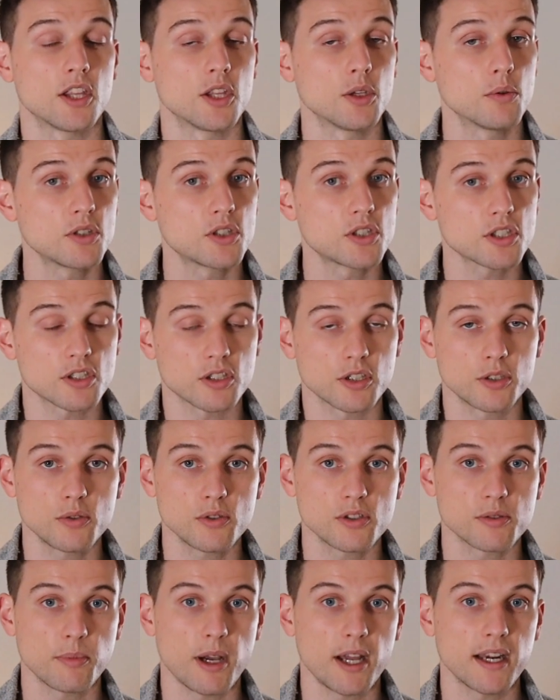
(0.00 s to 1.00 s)
you would just
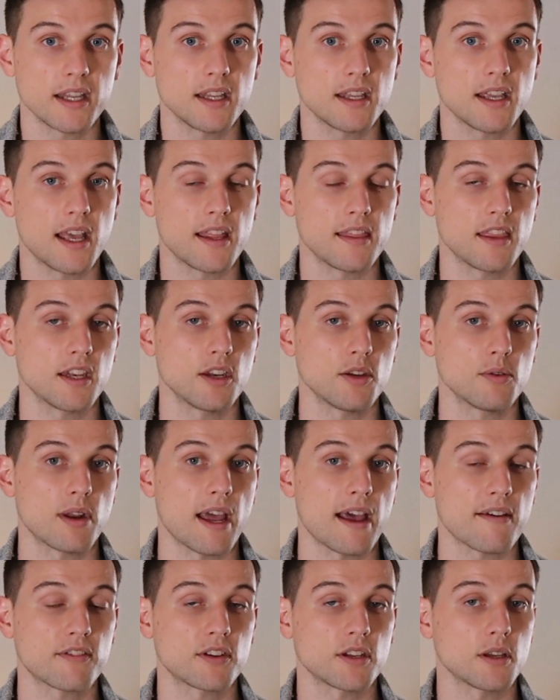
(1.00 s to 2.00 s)
lose money and then you'd
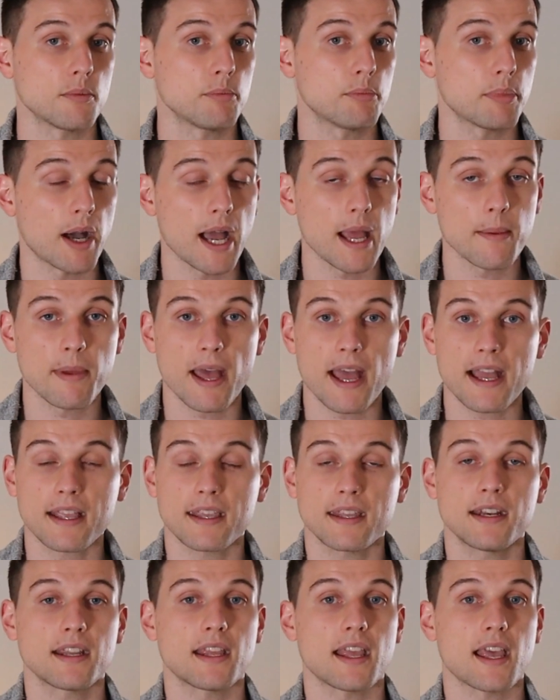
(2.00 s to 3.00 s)
have to buy back
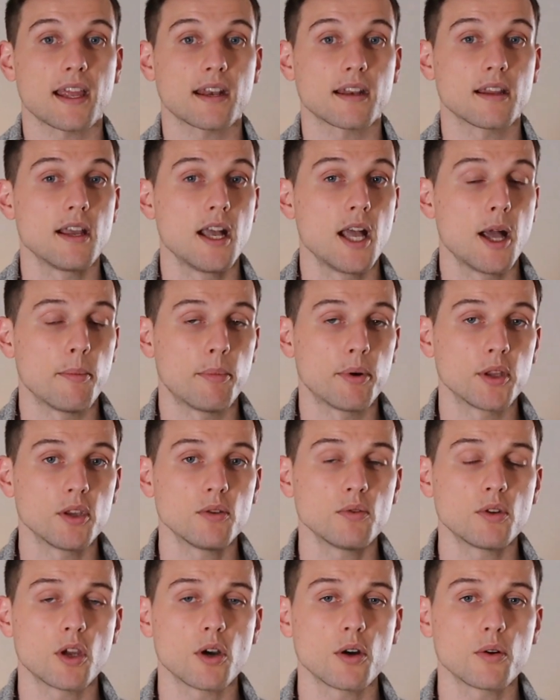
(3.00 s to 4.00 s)
in again. but
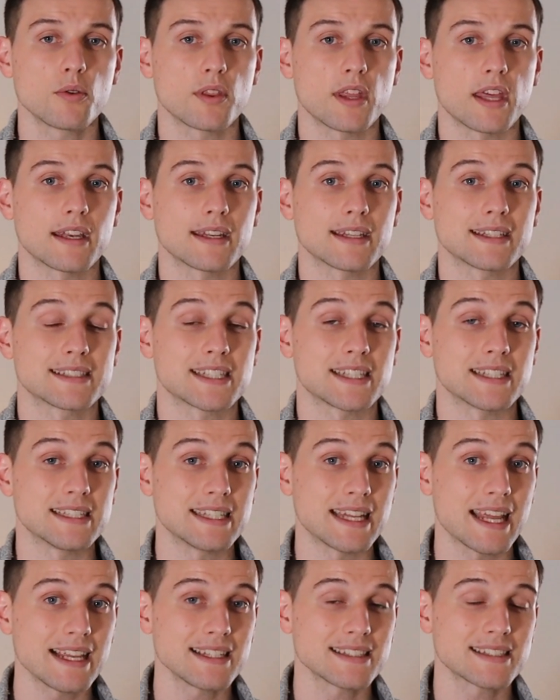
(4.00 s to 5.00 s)
you know that
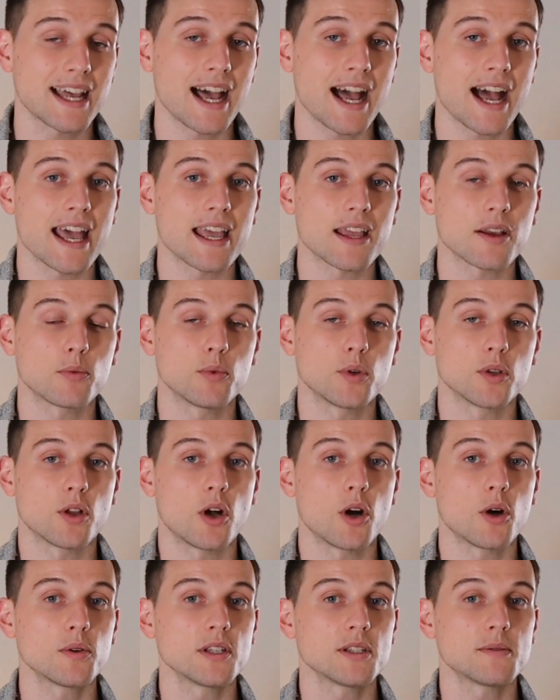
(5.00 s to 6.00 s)
today's high will
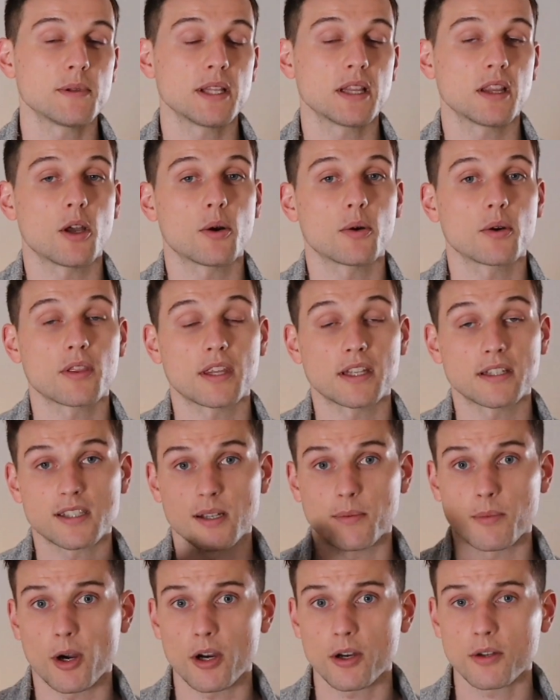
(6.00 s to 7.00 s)
always be lower than
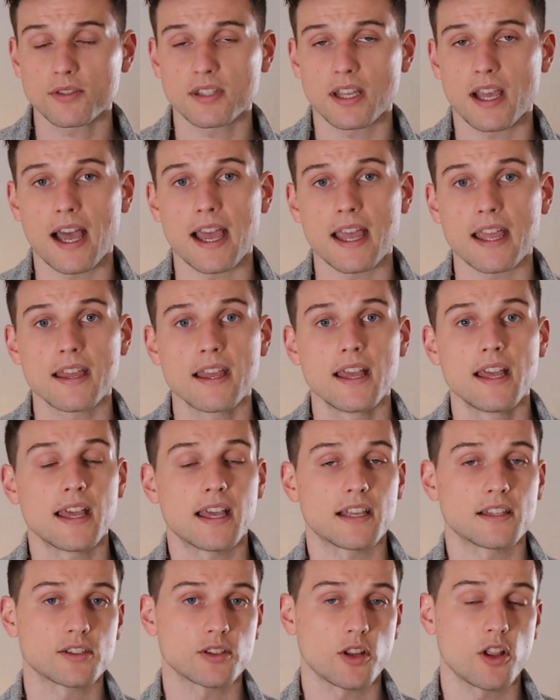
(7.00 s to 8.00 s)
tomorrow's high
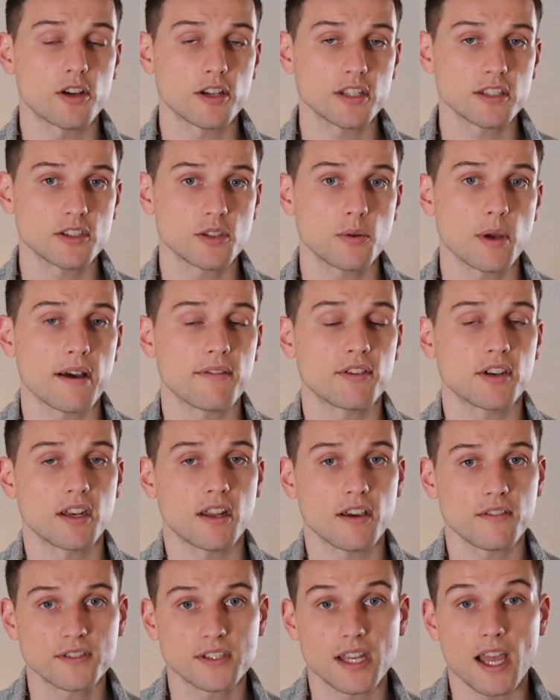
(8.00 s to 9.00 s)
as long as you have
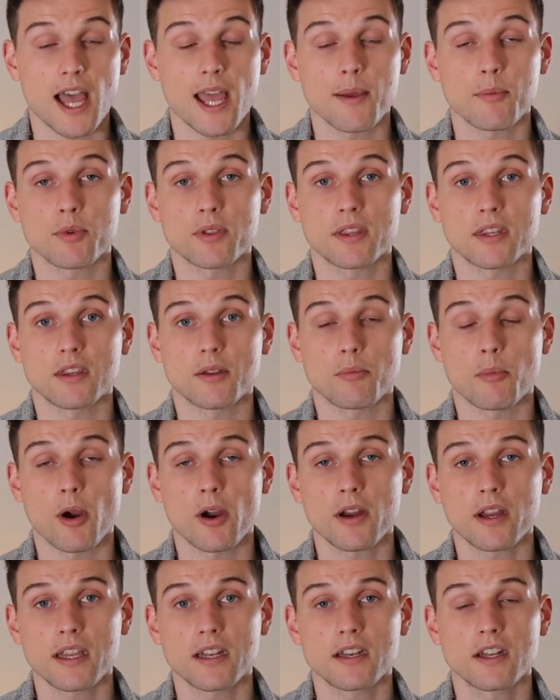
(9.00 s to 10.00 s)
enough time within the
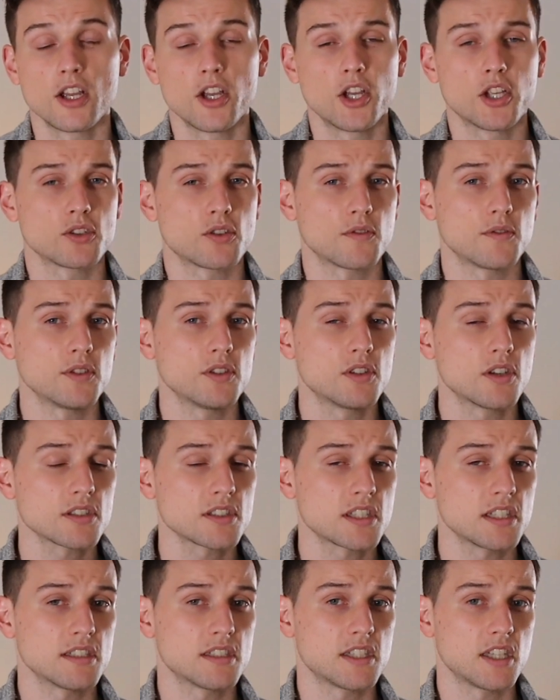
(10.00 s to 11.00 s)
market. So if you
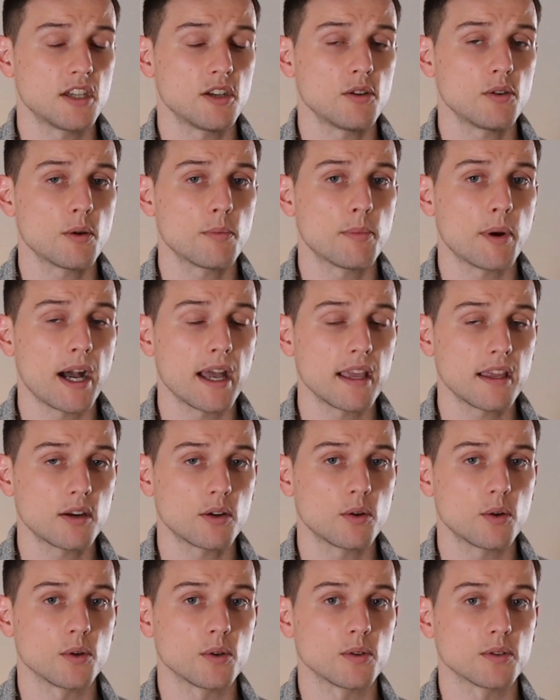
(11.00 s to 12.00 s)
just continue to buy and
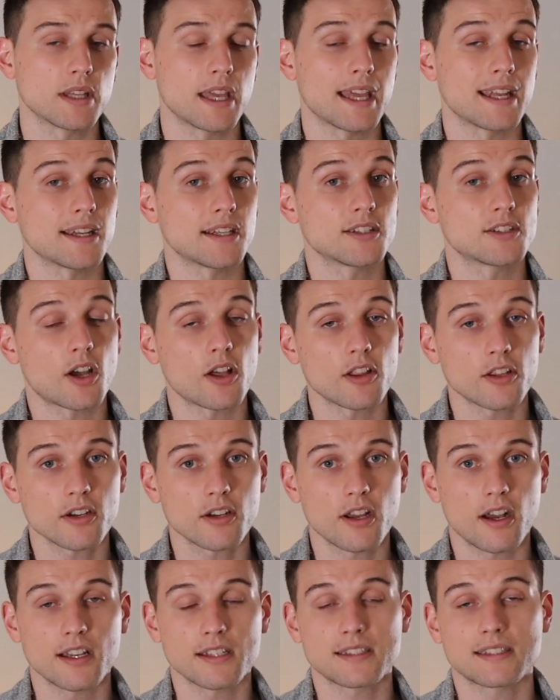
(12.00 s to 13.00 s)
hold and dollar
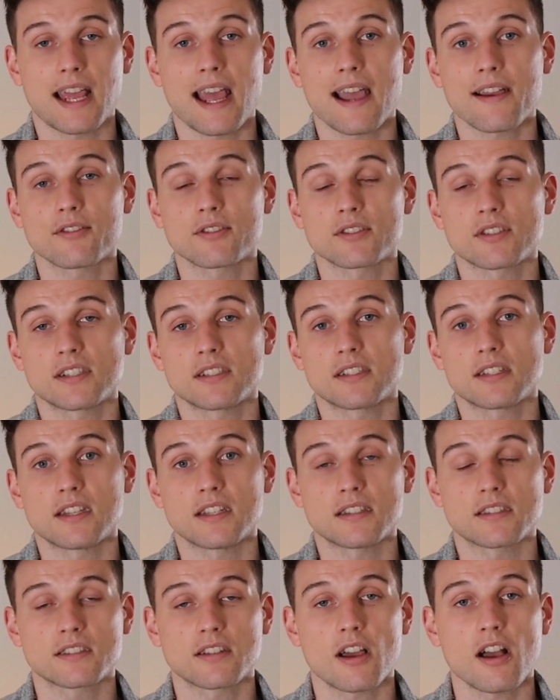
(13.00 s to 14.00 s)
cost average into
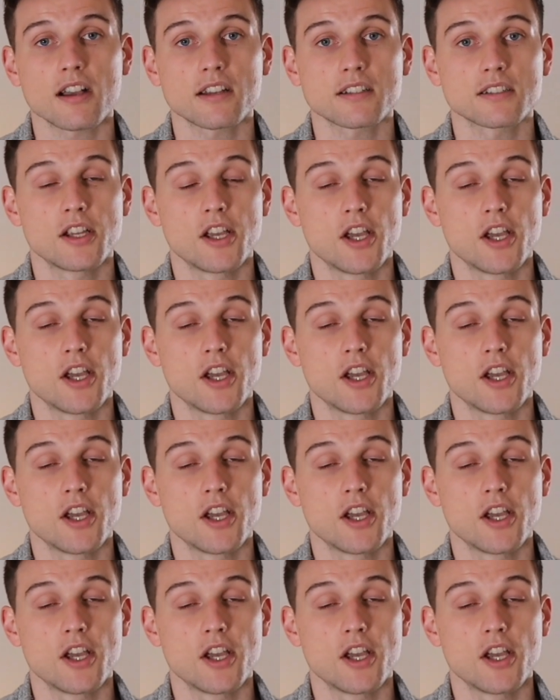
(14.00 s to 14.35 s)
these stocks,